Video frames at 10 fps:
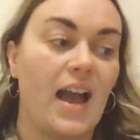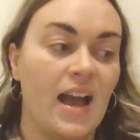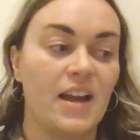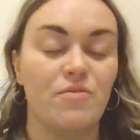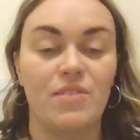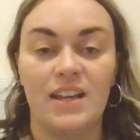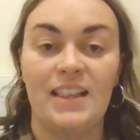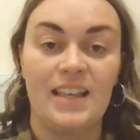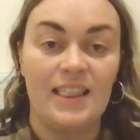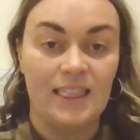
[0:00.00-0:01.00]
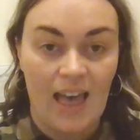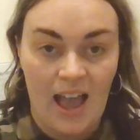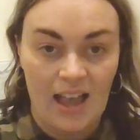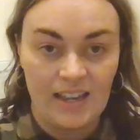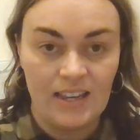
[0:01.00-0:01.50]
I really
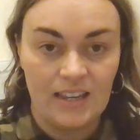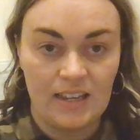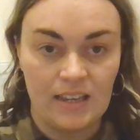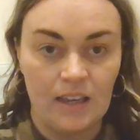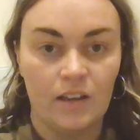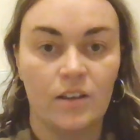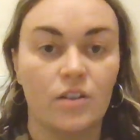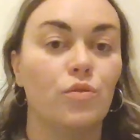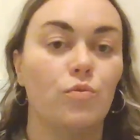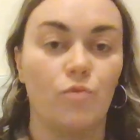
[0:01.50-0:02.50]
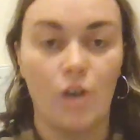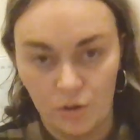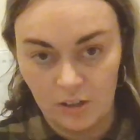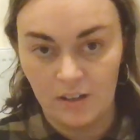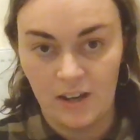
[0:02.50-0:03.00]
like
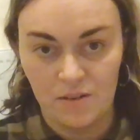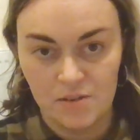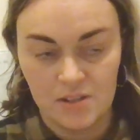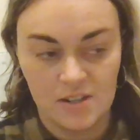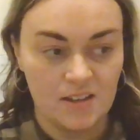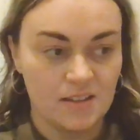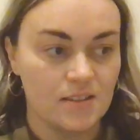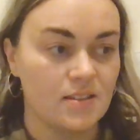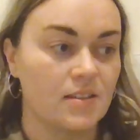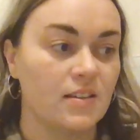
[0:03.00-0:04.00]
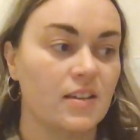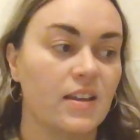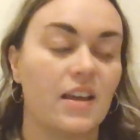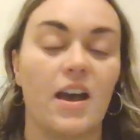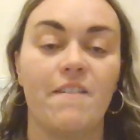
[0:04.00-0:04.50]
roller coasters.
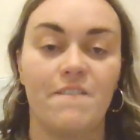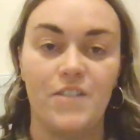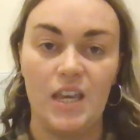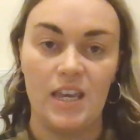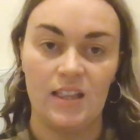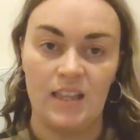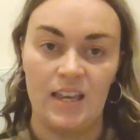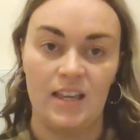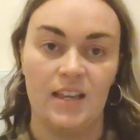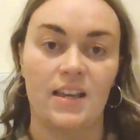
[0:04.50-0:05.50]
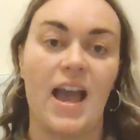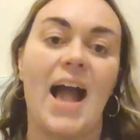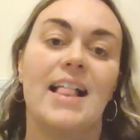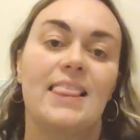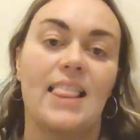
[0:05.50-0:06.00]
A feeling
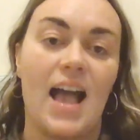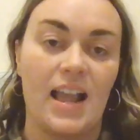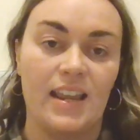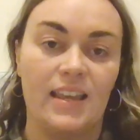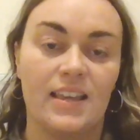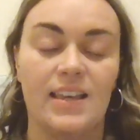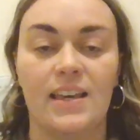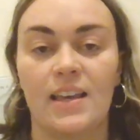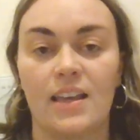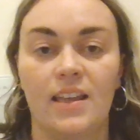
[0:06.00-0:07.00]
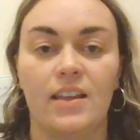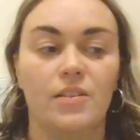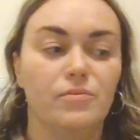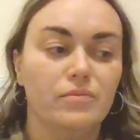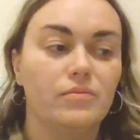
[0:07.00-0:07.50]
I like.
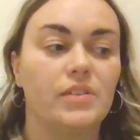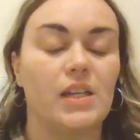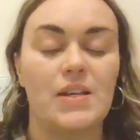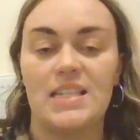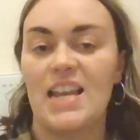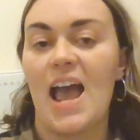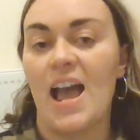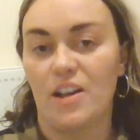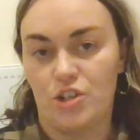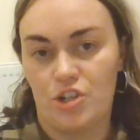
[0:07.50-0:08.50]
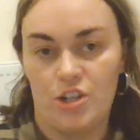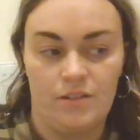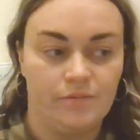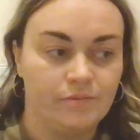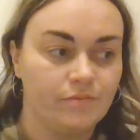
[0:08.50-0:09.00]
So it's an
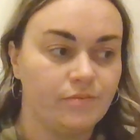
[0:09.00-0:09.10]
action.